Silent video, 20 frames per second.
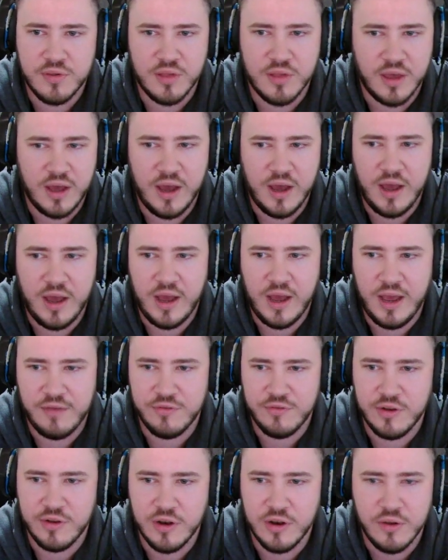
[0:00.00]
Like I
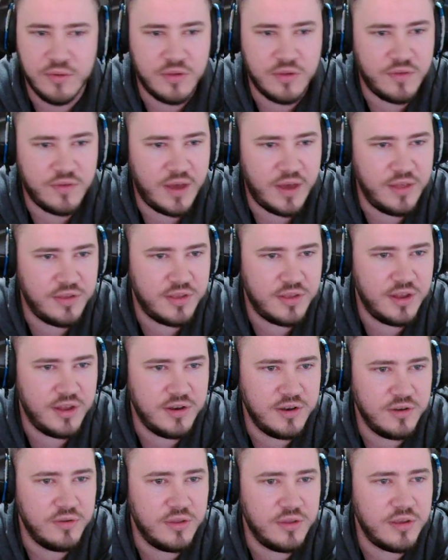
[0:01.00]
have loads of hands that
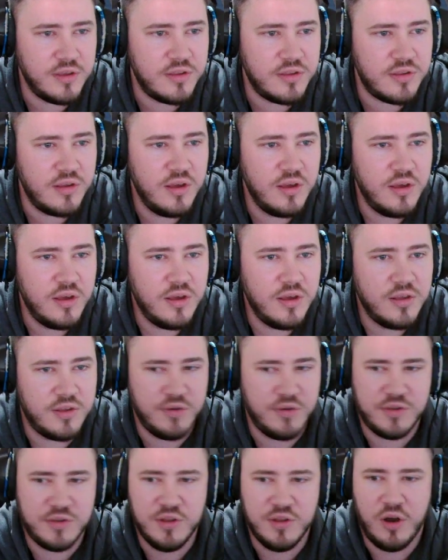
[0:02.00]
do this, so
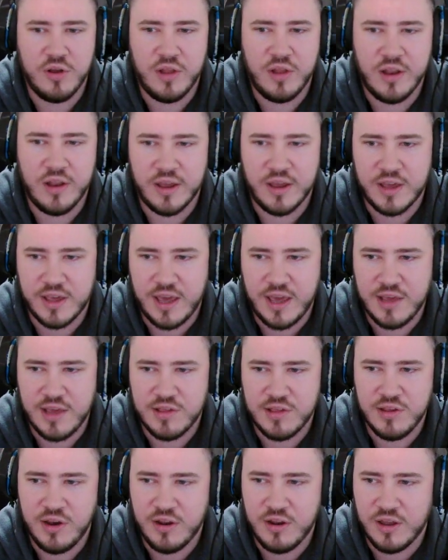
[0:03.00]
it's not like a case,
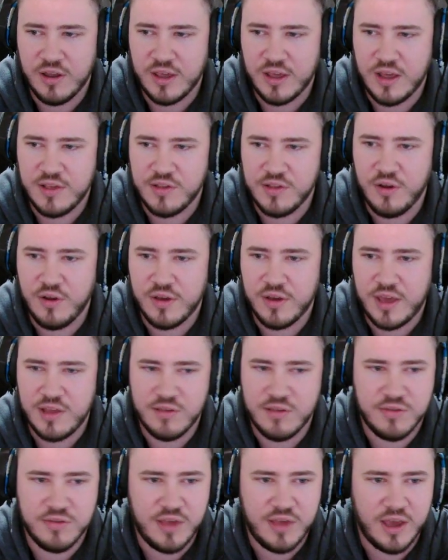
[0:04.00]
it's not a case
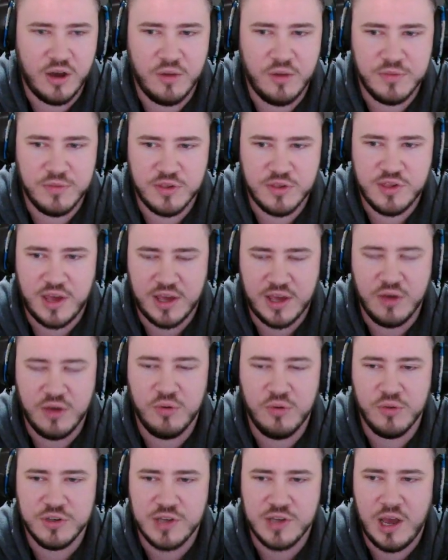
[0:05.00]
of saying, oh, I'm just checking
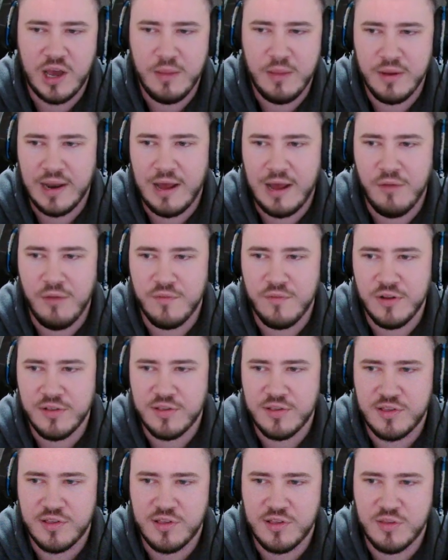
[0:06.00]
all the time and allowing villains
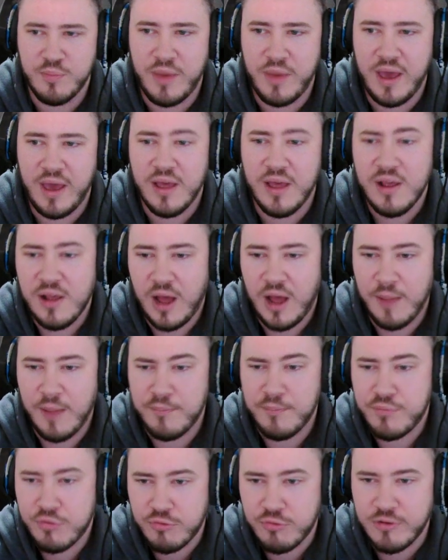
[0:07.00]
to bet. I'm
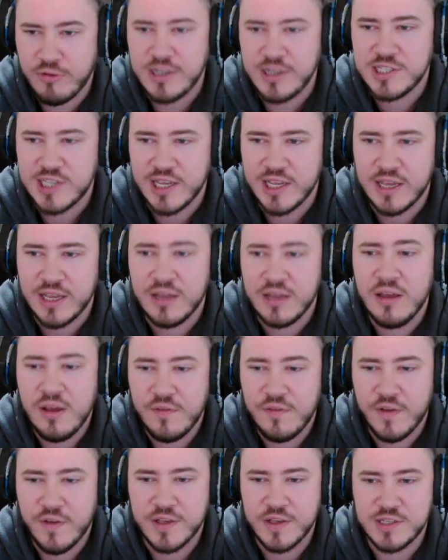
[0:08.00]
printing
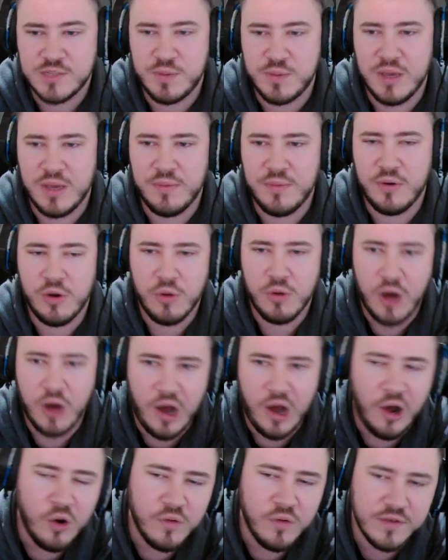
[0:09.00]
versus people who are
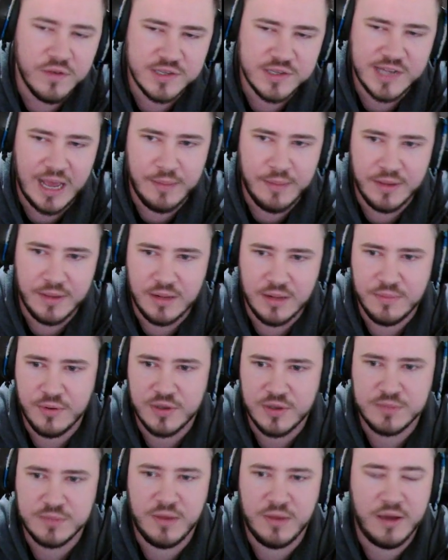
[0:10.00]
overstabbing,
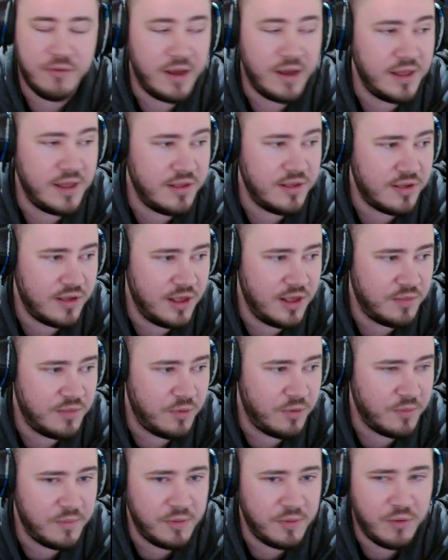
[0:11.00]
because my range is
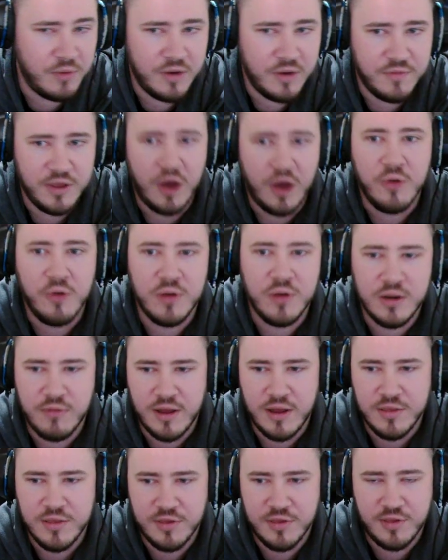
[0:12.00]
probably one of the only
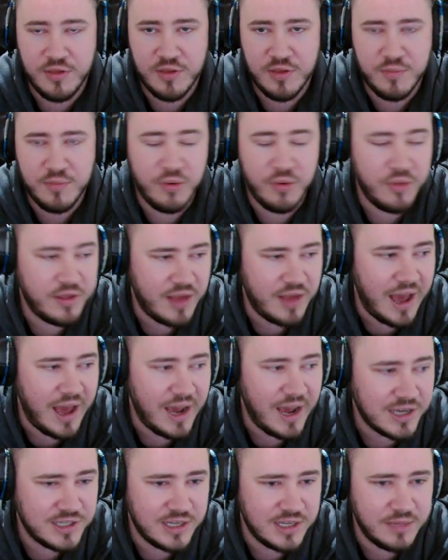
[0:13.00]
ranges in this pool that's
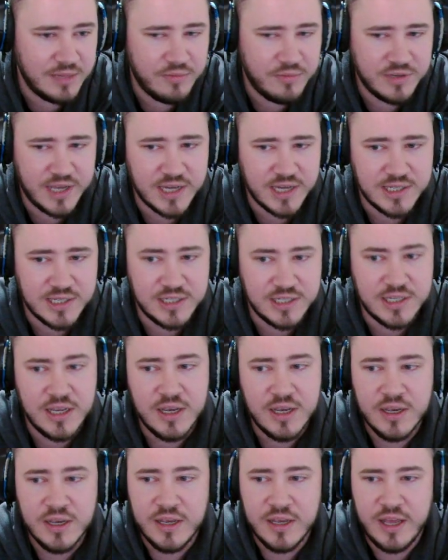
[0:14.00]
actually protected.
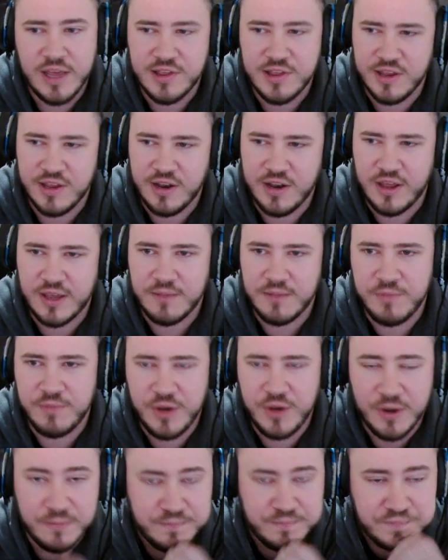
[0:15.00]
Is in
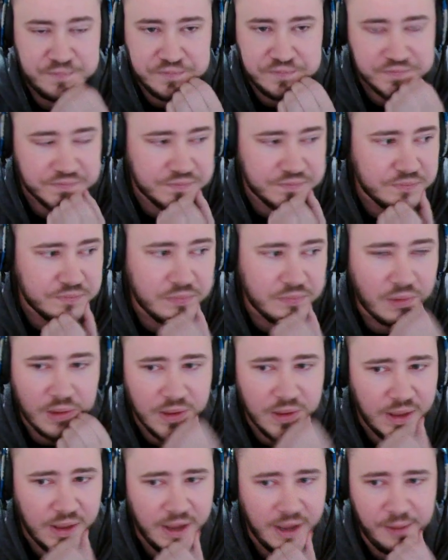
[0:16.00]

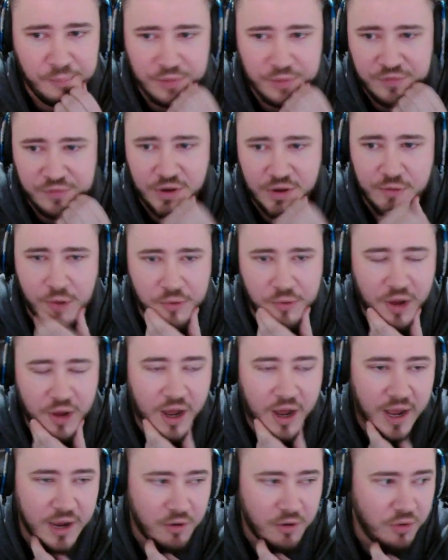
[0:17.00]
if I'd rolled
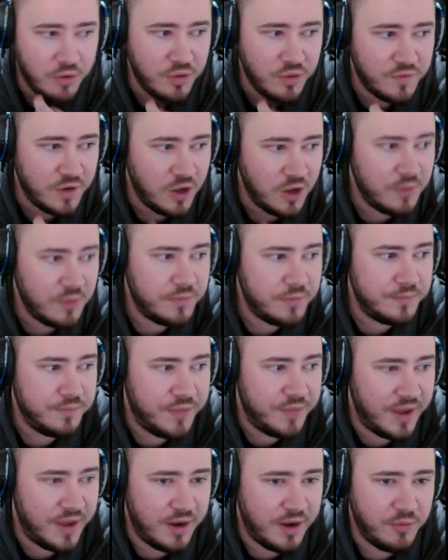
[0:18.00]
higher on the flop,
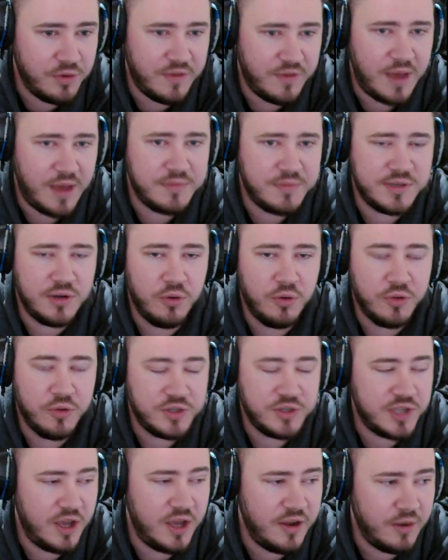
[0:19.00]
then I would have all the
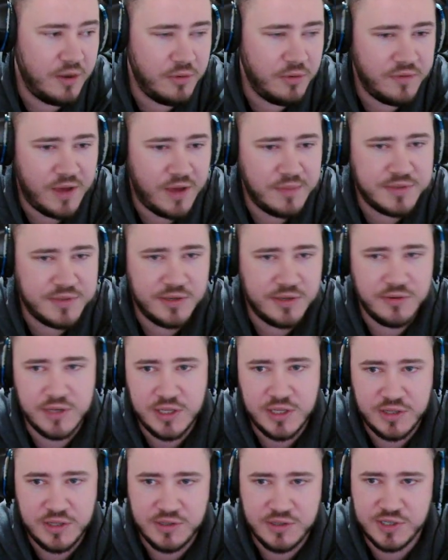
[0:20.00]
turn I would have
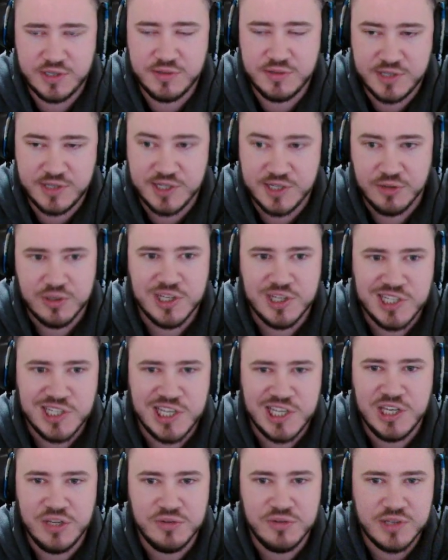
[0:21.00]
absolutely just still
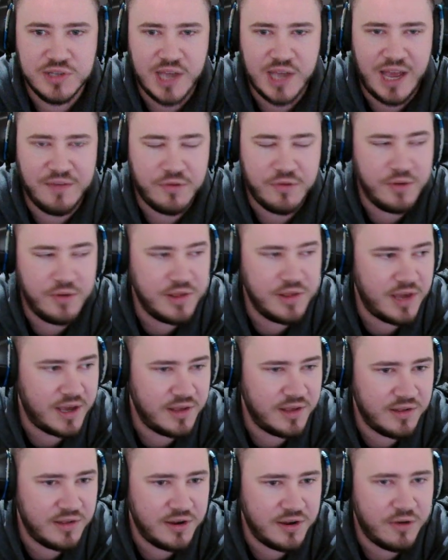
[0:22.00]
continued to have queen jack
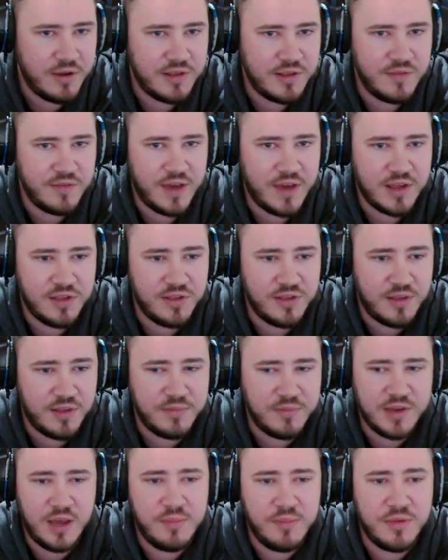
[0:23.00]
as an aggressive action
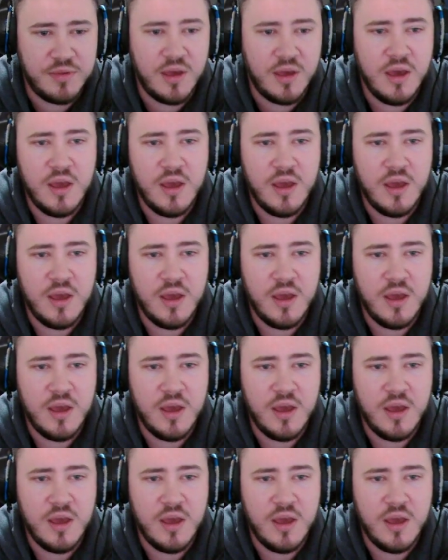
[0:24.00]
sometimes.